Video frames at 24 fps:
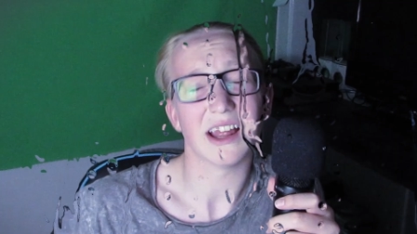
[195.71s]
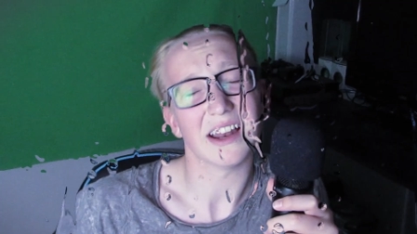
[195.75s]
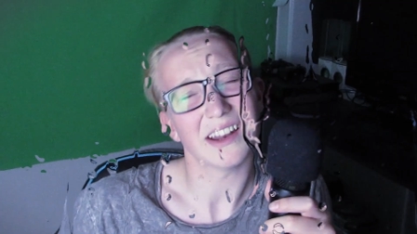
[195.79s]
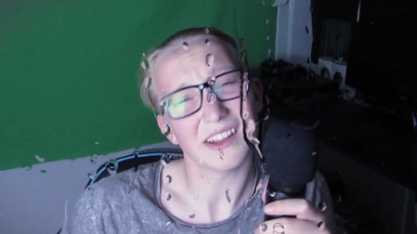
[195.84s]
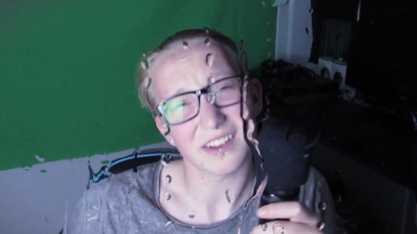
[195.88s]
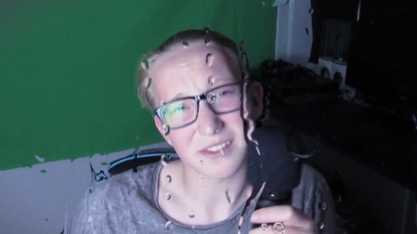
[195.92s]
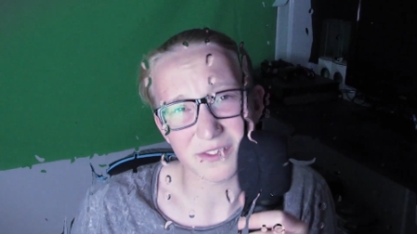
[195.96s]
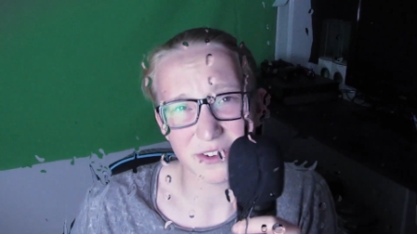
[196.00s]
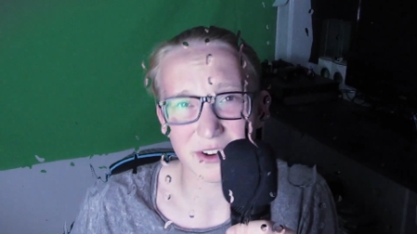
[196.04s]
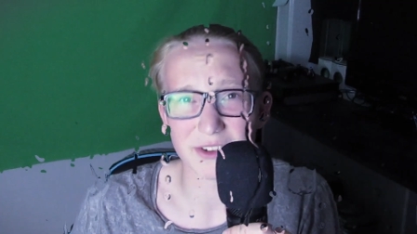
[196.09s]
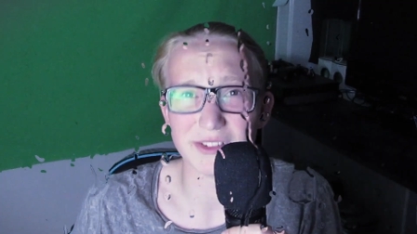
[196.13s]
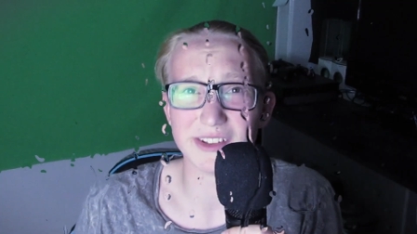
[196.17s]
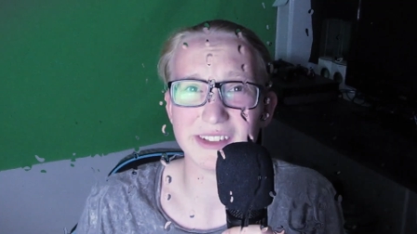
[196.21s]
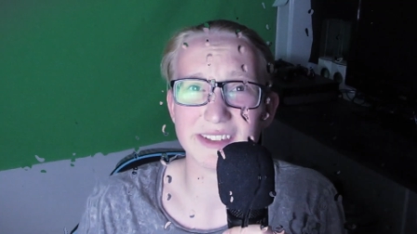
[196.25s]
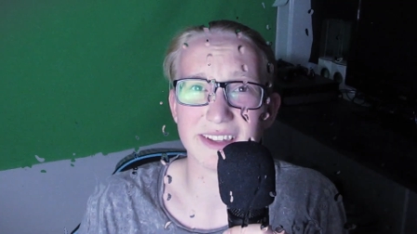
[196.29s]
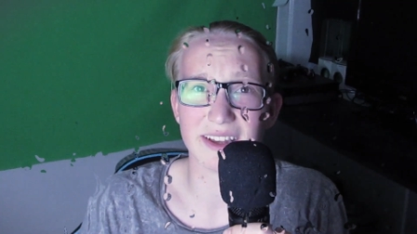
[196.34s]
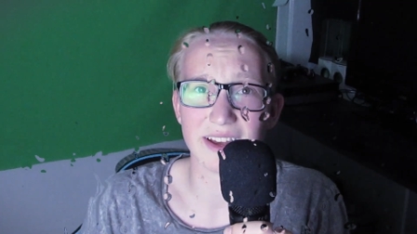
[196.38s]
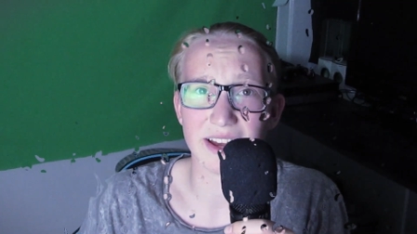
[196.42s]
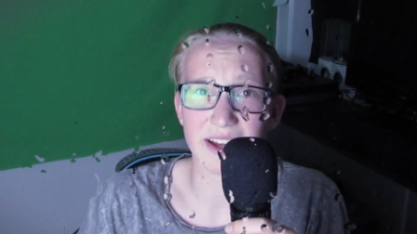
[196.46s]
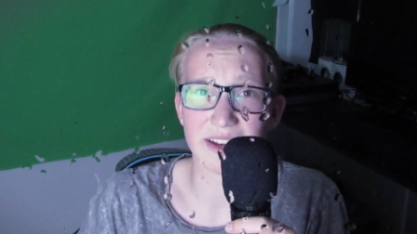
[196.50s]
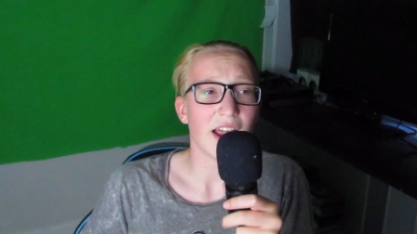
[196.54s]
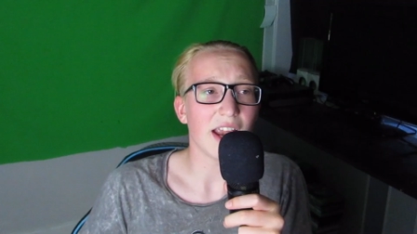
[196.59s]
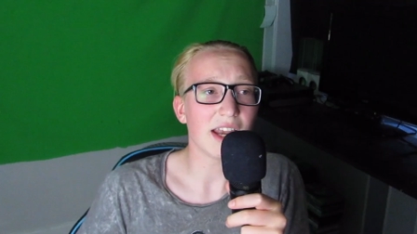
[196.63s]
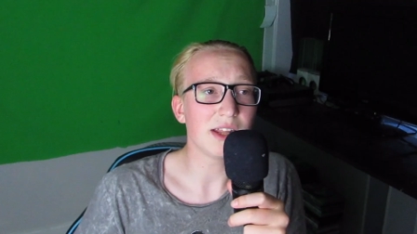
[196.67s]
and it's very
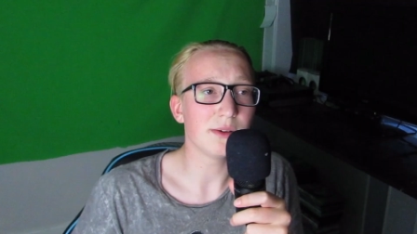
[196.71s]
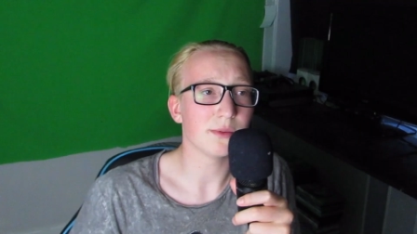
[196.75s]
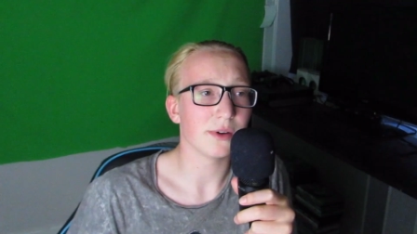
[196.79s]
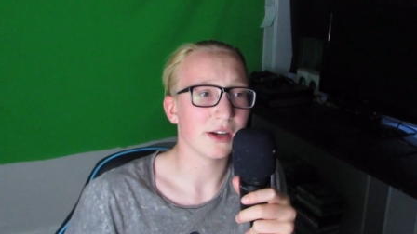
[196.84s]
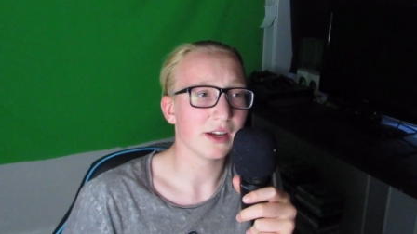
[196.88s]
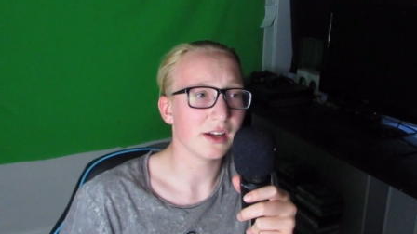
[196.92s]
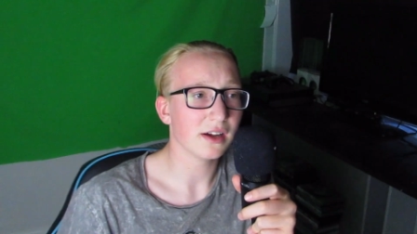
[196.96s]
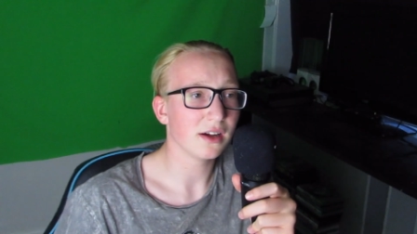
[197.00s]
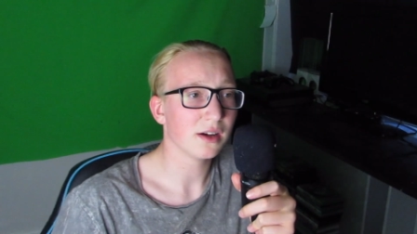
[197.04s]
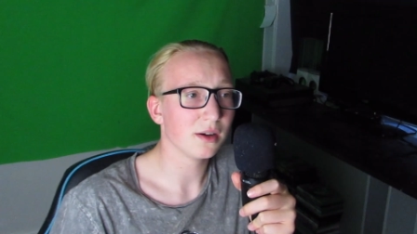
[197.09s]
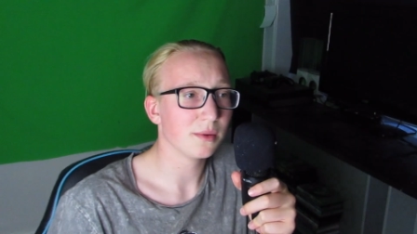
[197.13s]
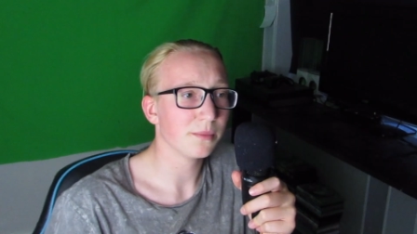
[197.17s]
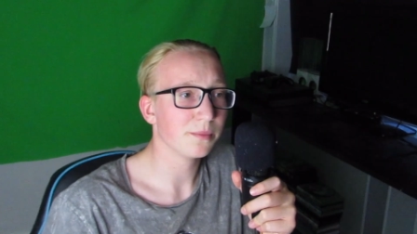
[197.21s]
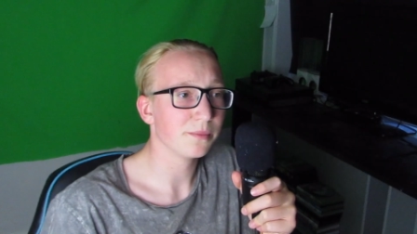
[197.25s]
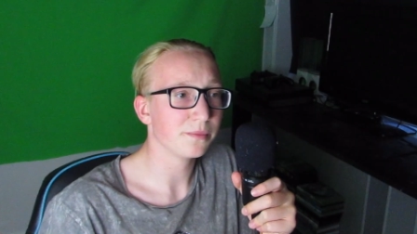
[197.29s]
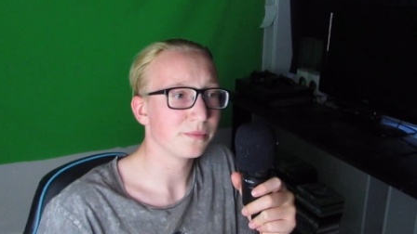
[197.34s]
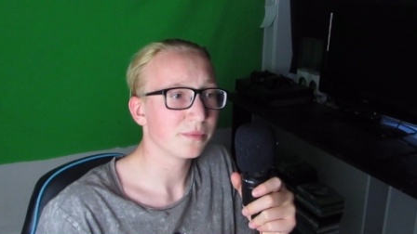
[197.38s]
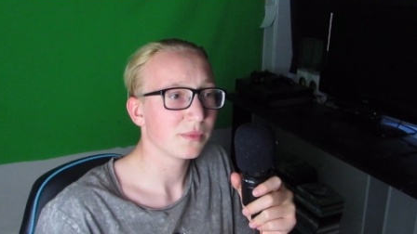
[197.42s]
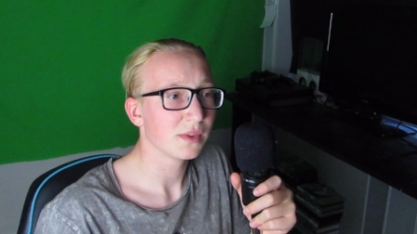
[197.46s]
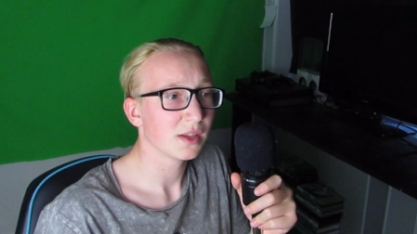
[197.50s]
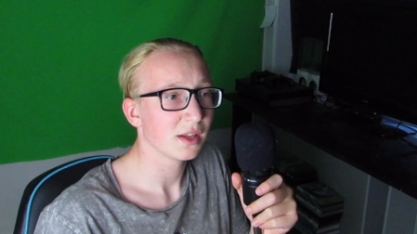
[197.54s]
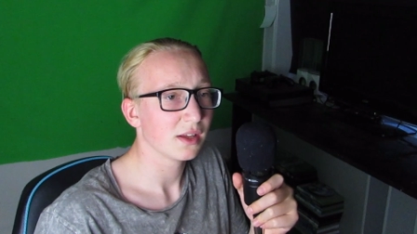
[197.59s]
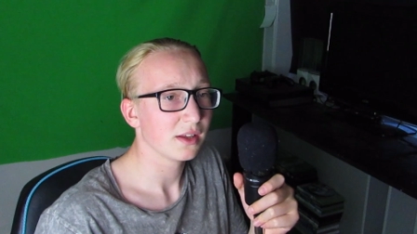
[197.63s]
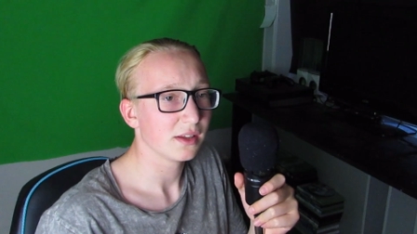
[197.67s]
sad. Anyway, um,
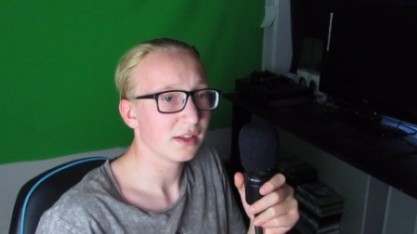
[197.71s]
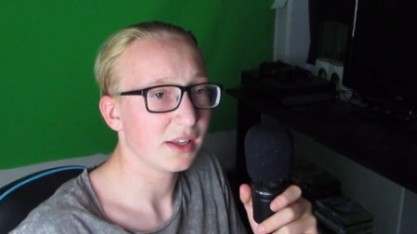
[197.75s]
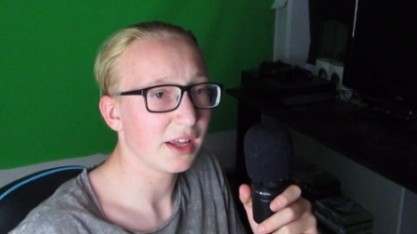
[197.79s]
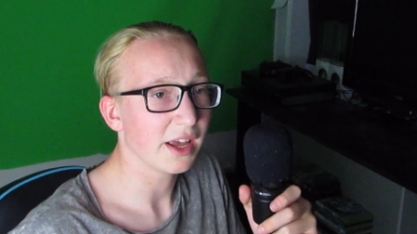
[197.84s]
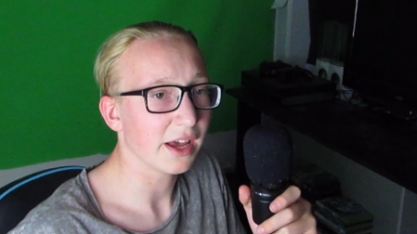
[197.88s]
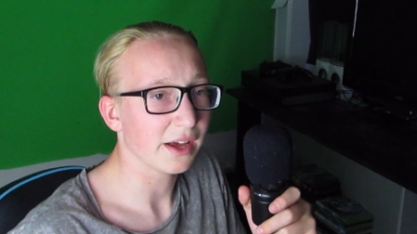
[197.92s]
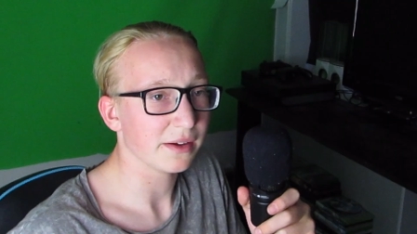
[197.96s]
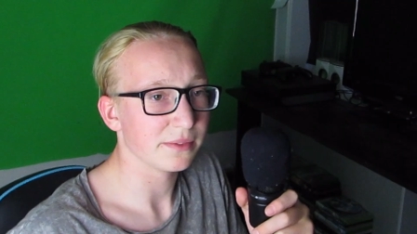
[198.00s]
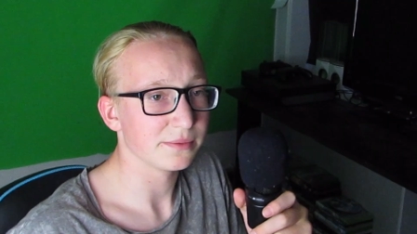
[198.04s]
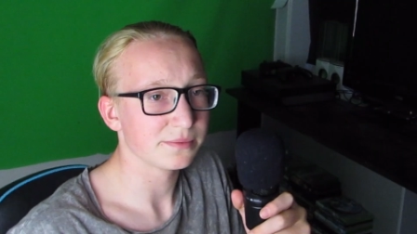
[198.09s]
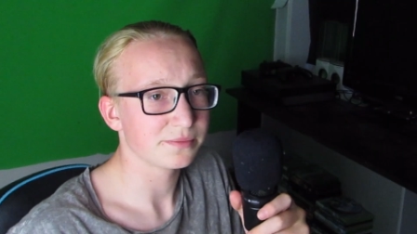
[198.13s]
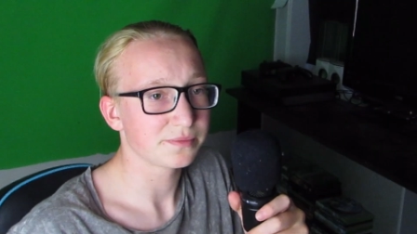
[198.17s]
yeah.